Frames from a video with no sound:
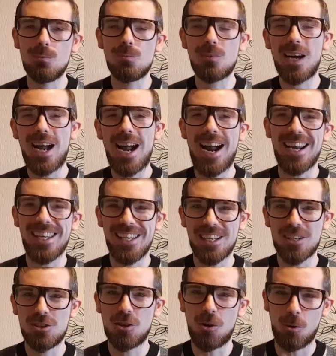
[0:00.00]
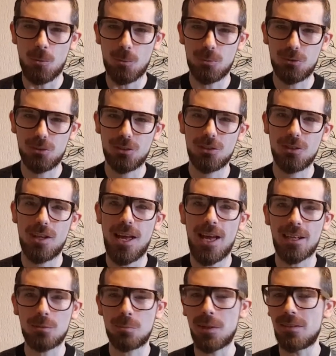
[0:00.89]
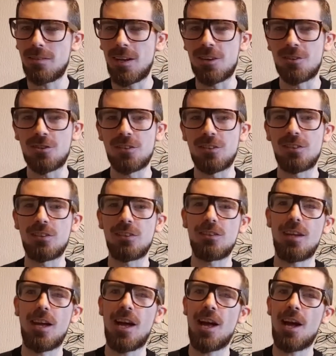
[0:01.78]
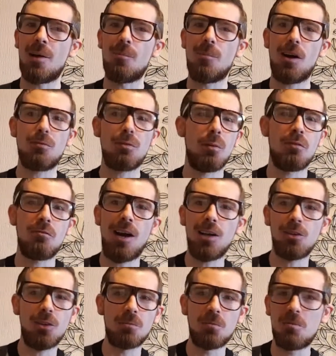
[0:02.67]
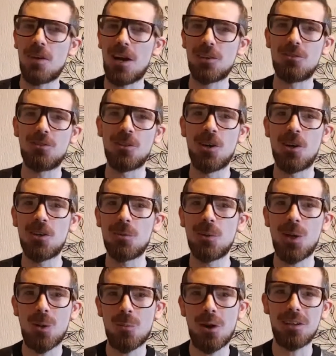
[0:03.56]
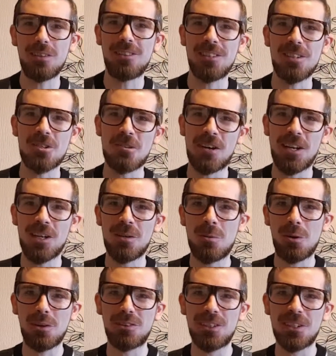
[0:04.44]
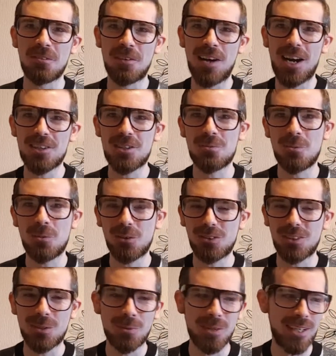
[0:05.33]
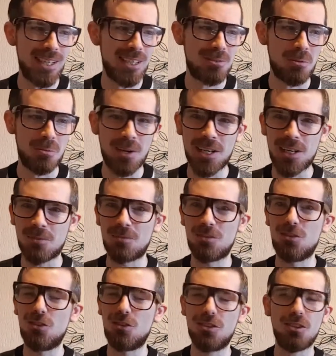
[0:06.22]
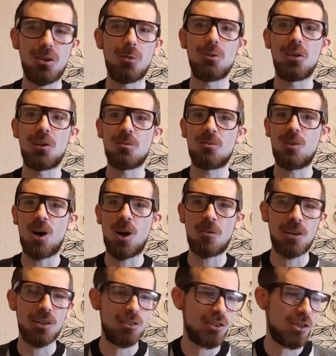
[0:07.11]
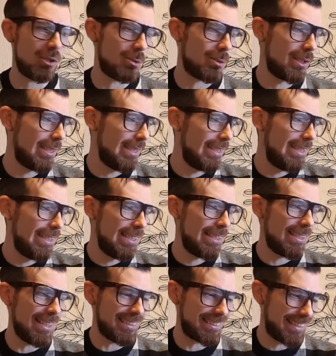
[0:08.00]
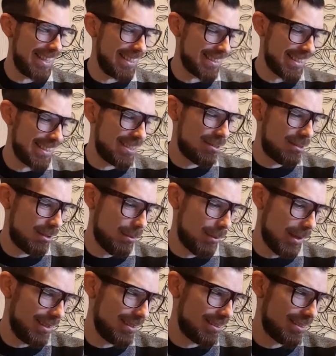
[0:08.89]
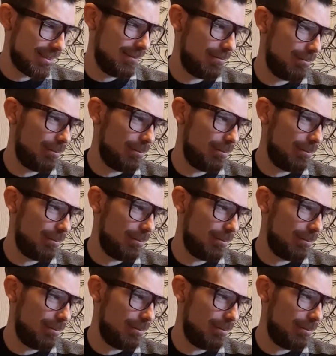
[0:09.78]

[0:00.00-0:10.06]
high-ish hopes, expectations. Um, I've probably rattled on for far too long. We all want to see the trailer, we want to see the reaction, we want to see what it is. We waited so long for it, so let's get into it.